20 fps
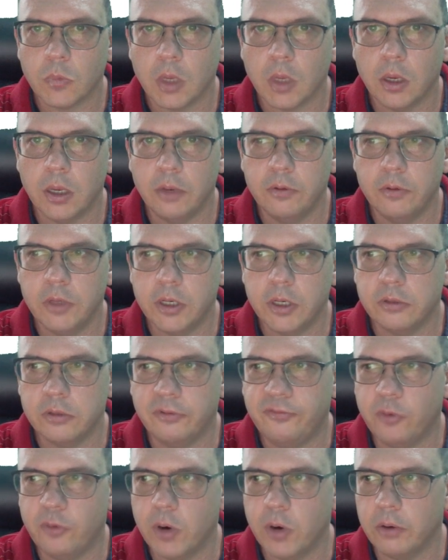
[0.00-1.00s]
If you look at the
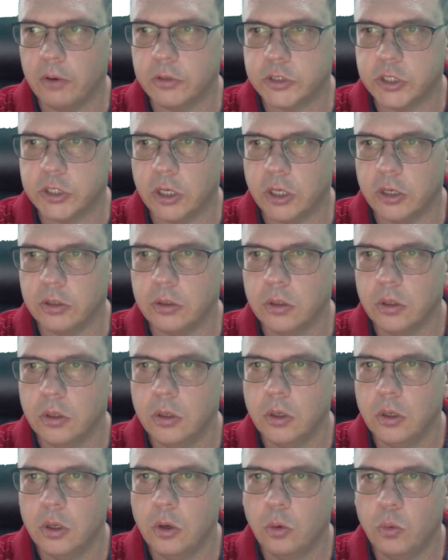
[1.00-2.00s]
4-hour chart,
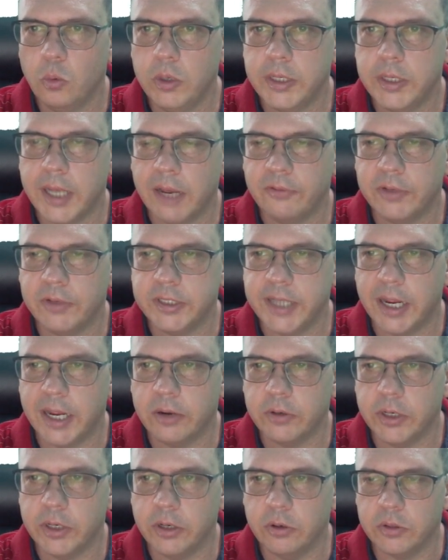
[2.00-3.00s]
we have a
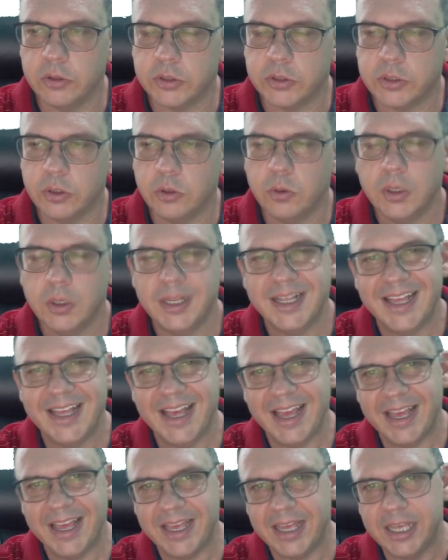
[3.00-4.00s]
down arrow. So
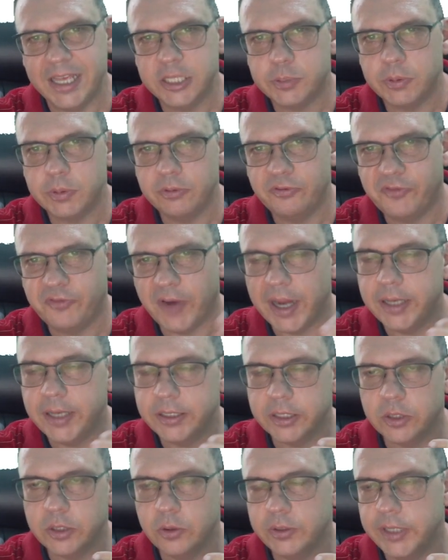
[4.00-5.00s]
it's been fighting
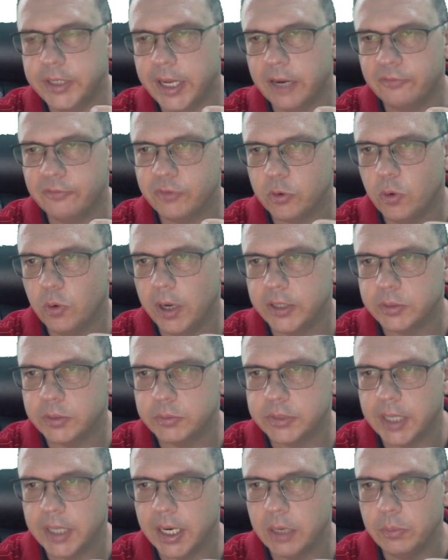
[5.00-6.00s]
to go down for quite some
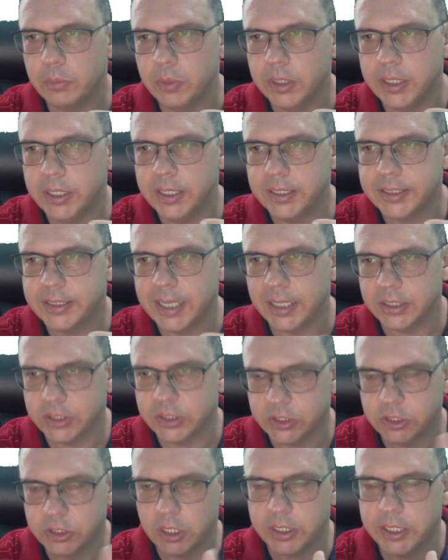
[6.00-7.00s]
time, but it's got
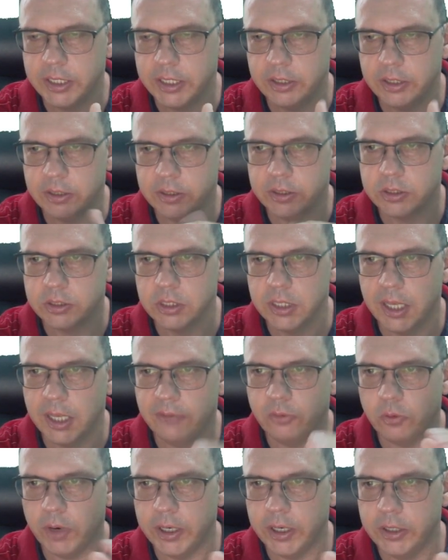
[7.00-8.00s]
stuck here at this
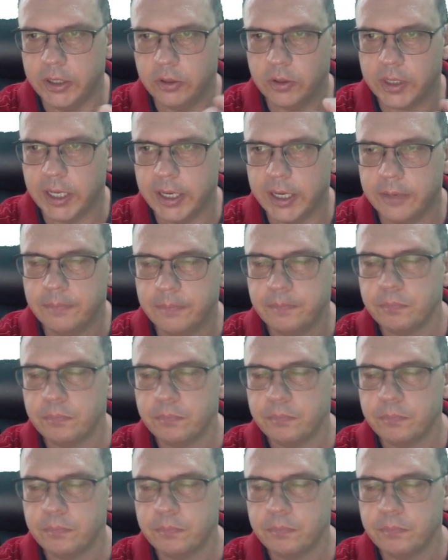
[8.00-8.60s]
level right here, okay?